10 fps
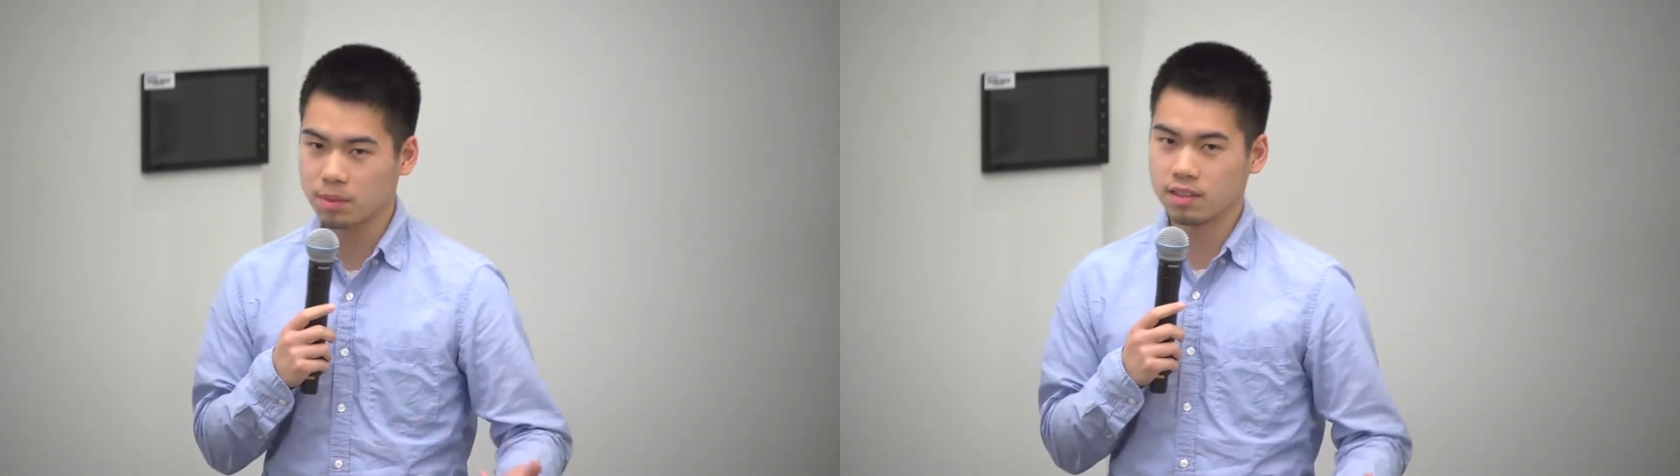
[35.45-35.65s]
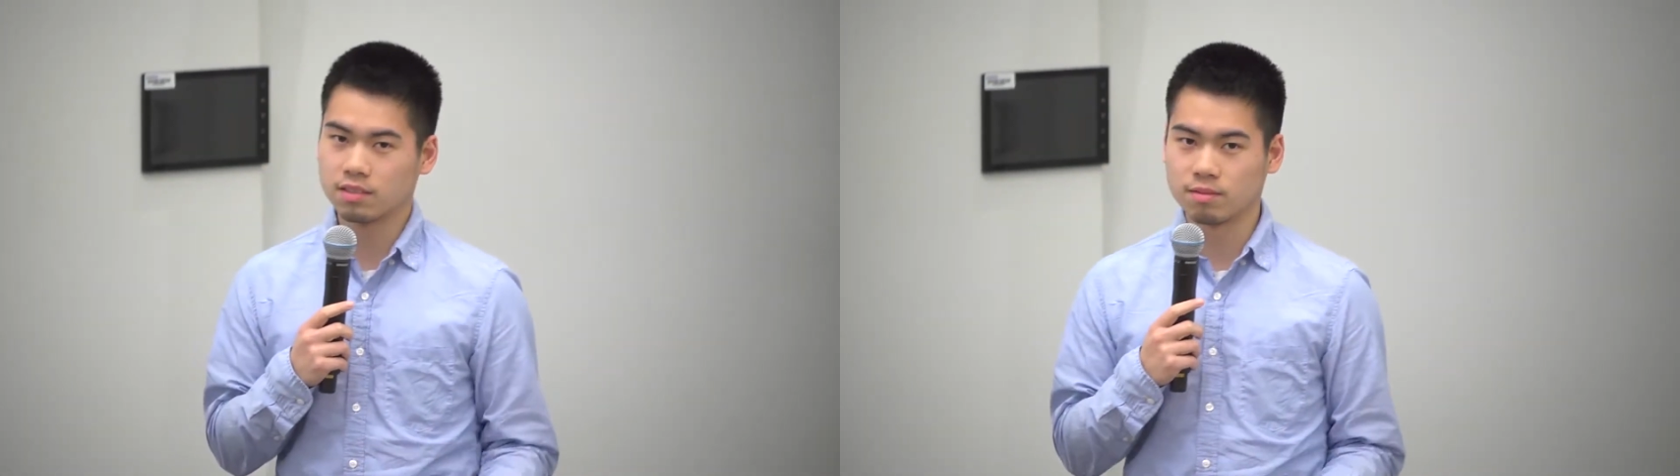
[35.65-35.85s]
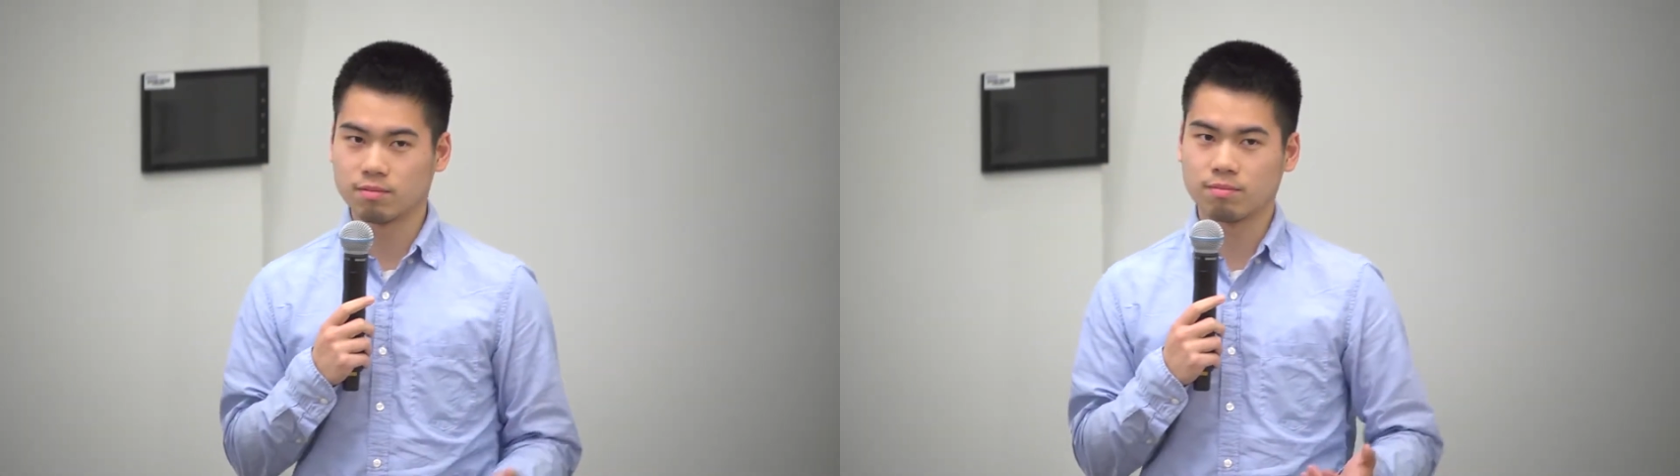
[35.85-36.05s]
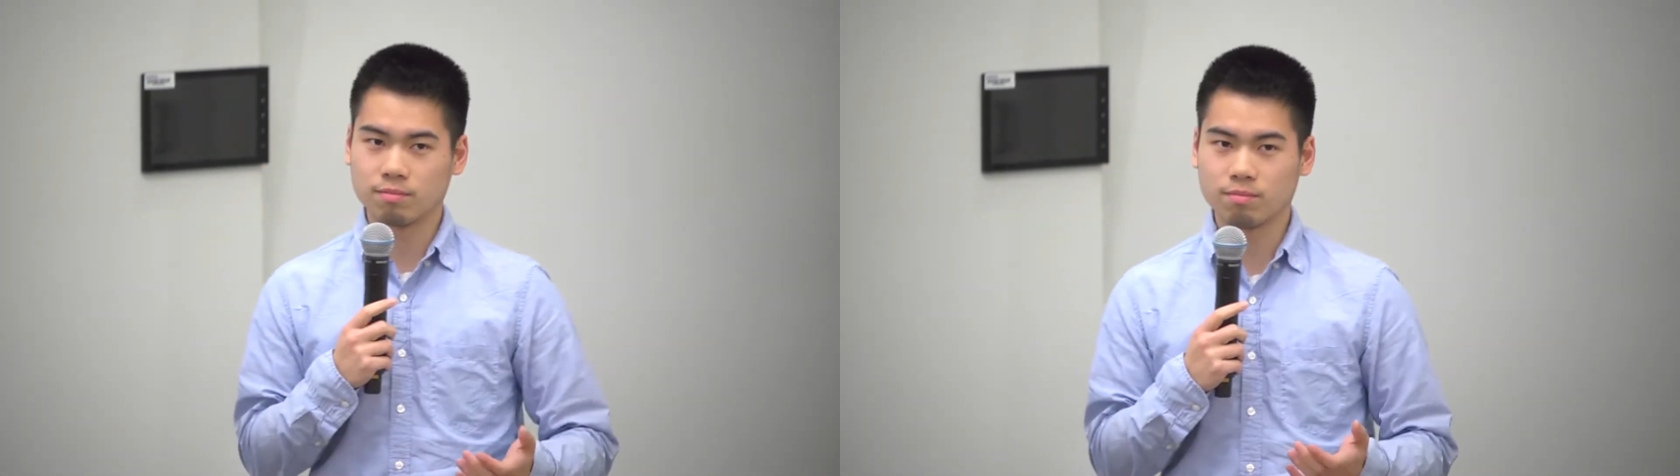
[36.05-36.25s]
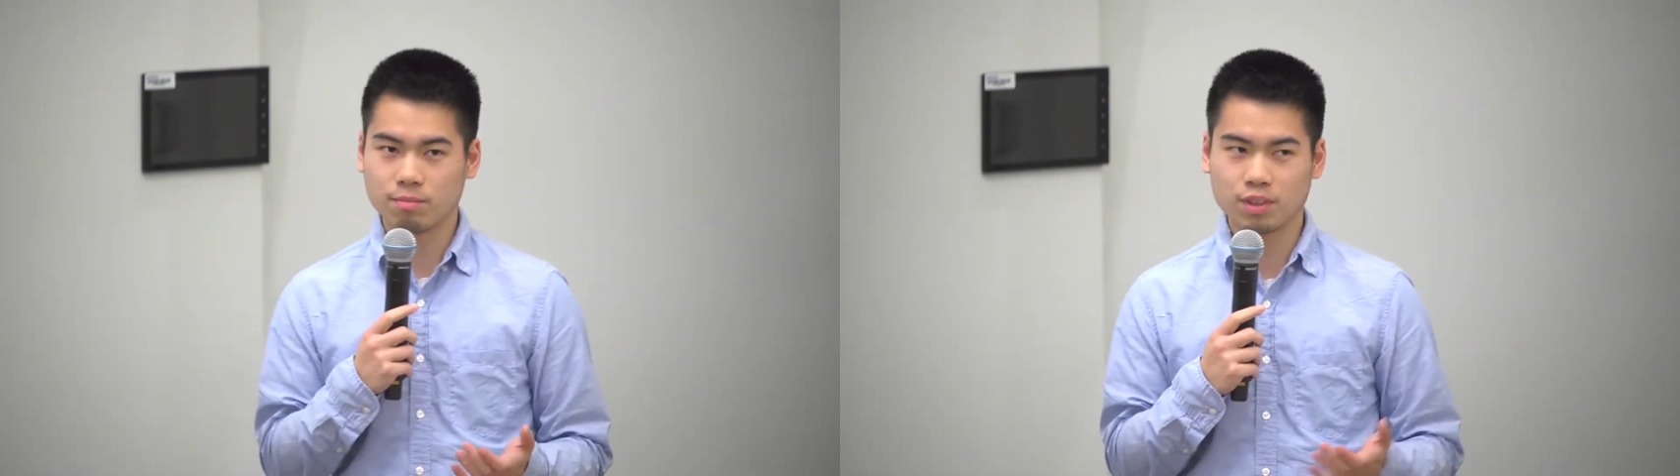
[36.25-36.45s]
been
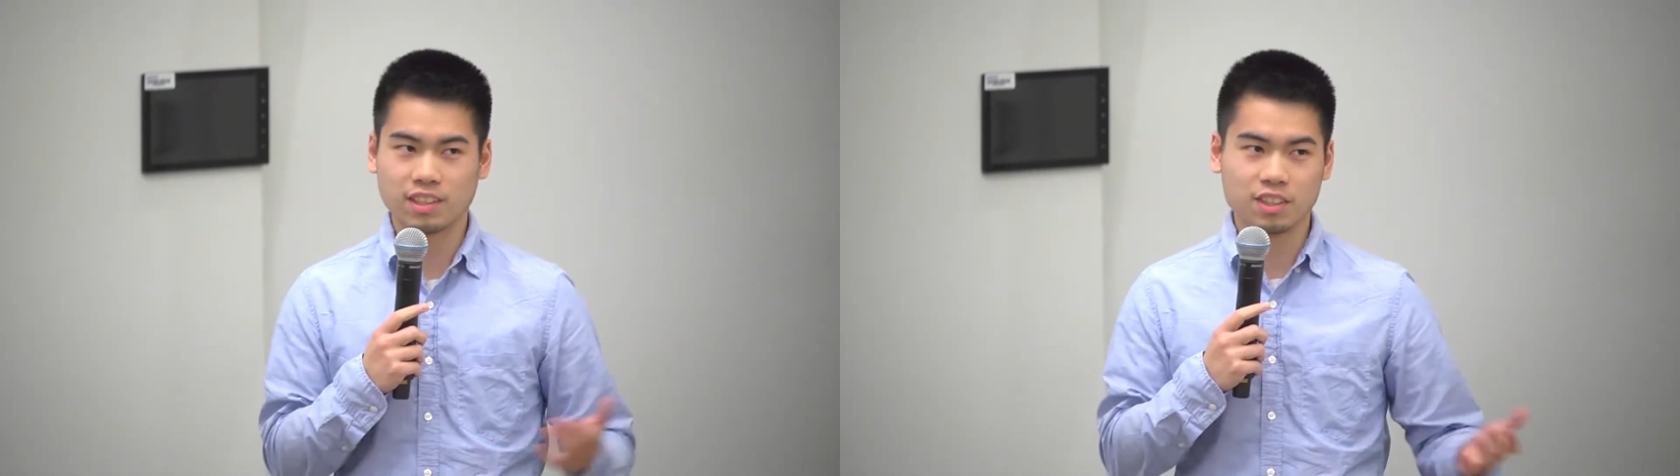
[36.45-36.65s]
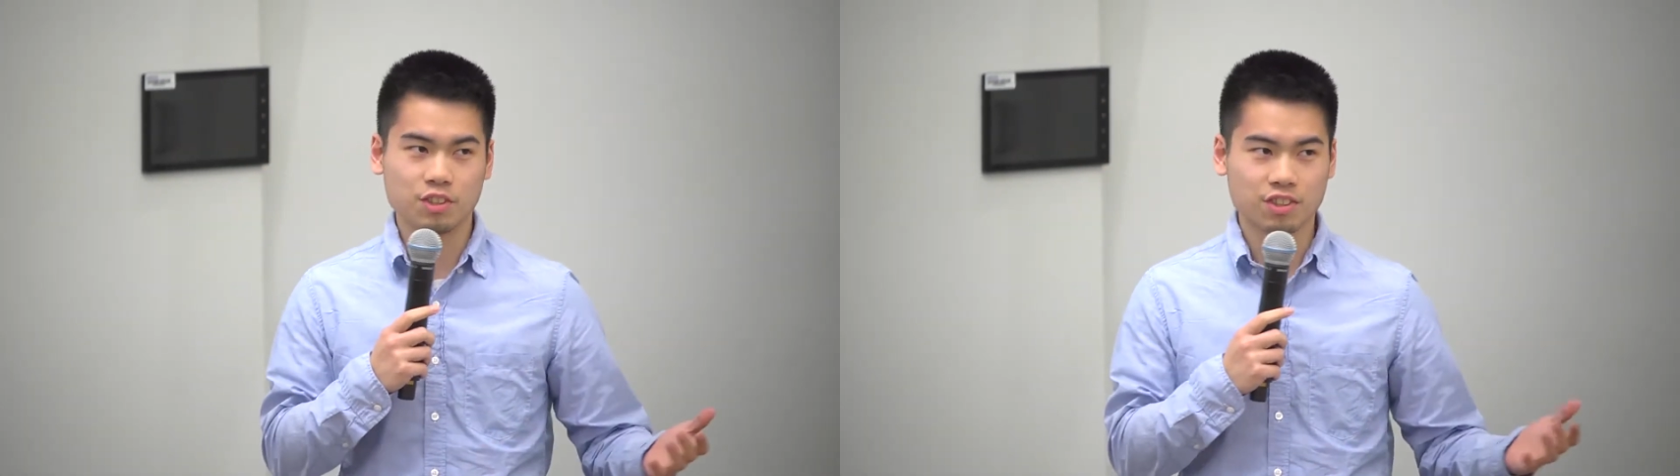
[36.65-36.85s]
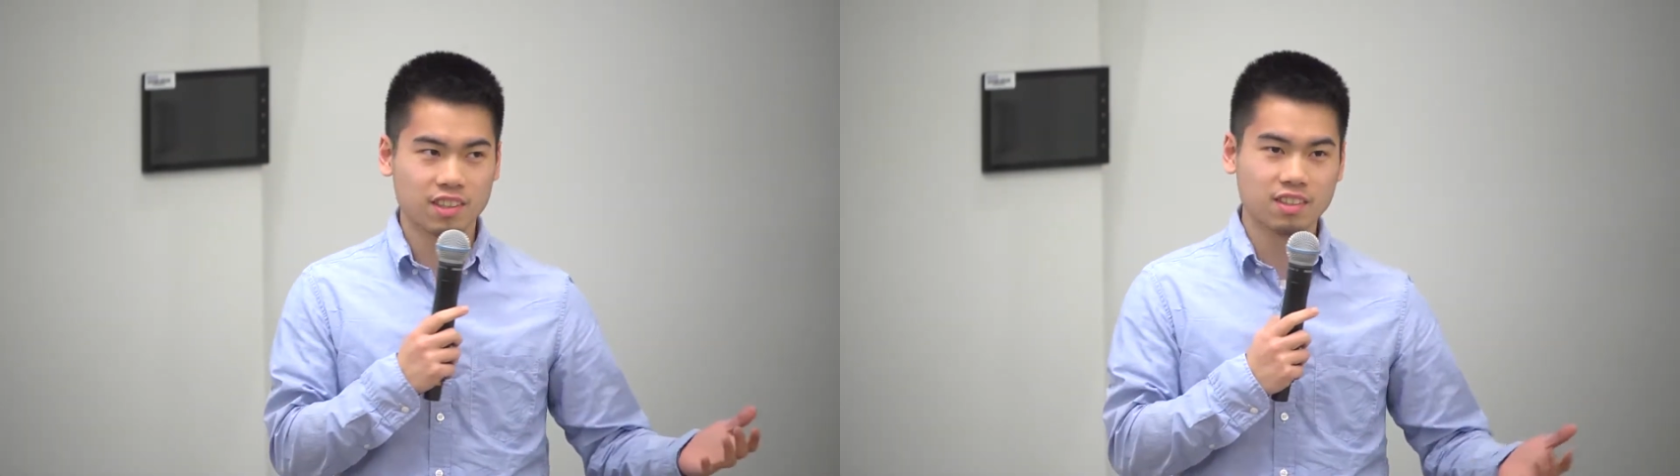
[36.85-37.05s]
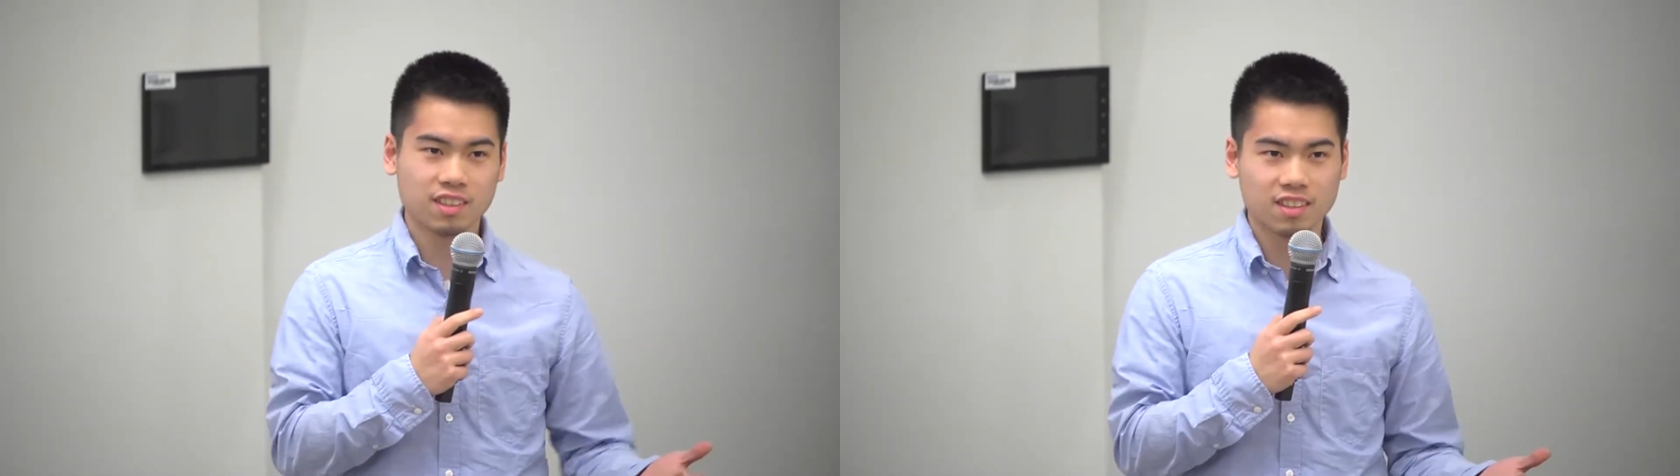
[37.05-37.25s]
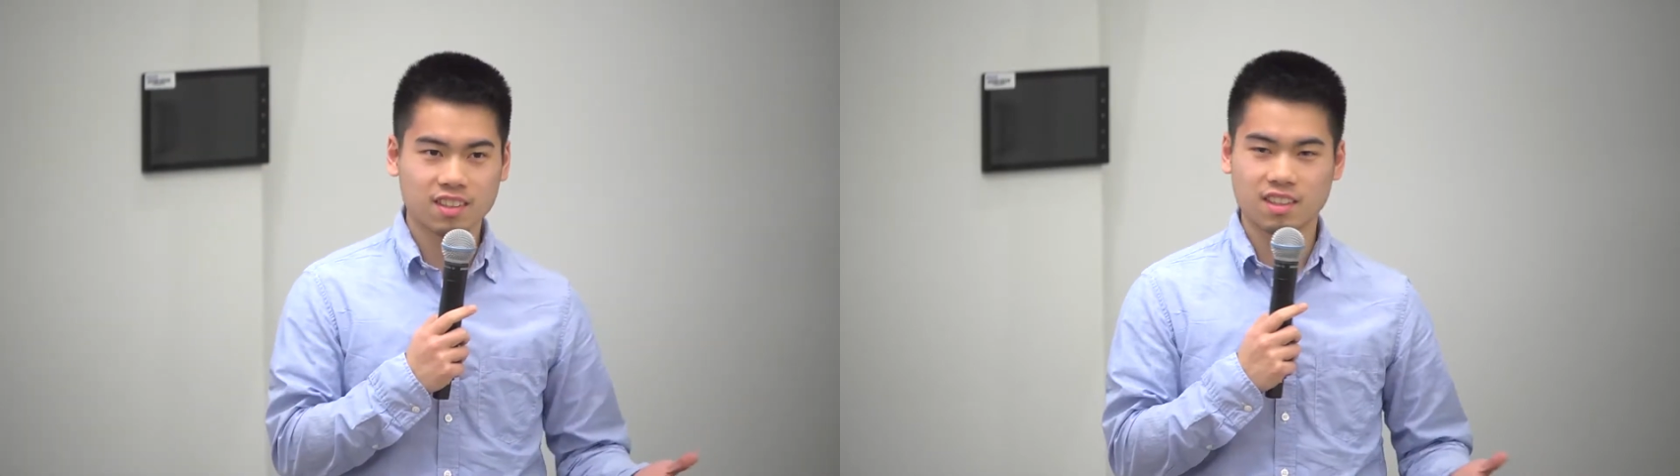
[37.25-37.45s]
pretty huge
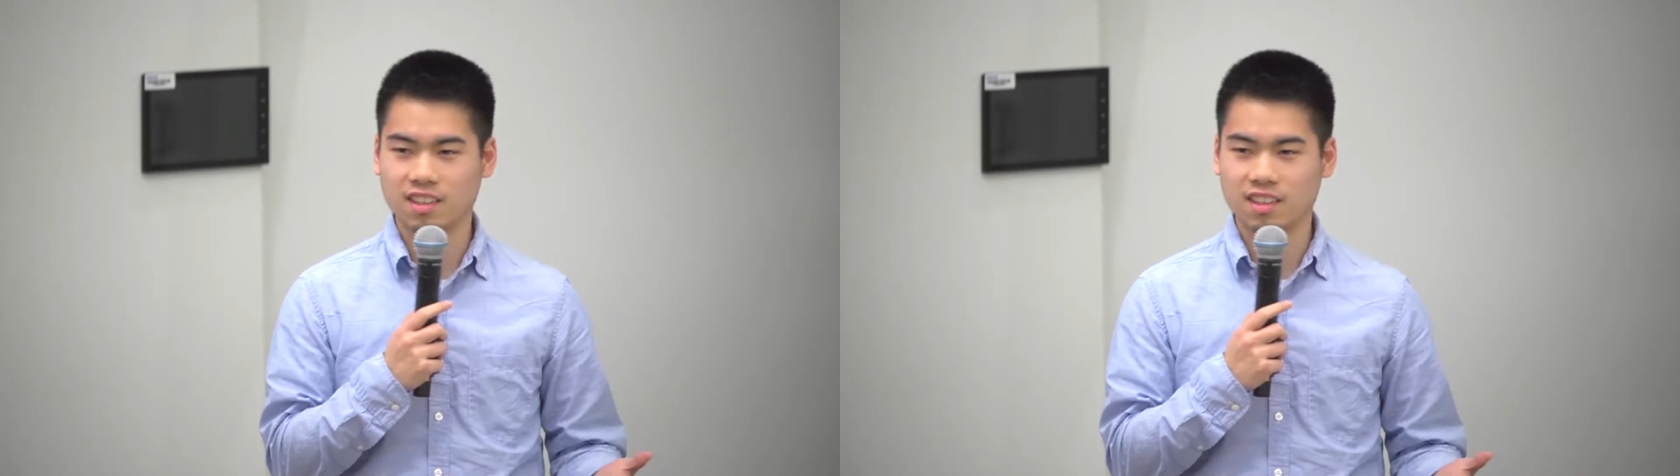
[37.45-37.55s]
lately.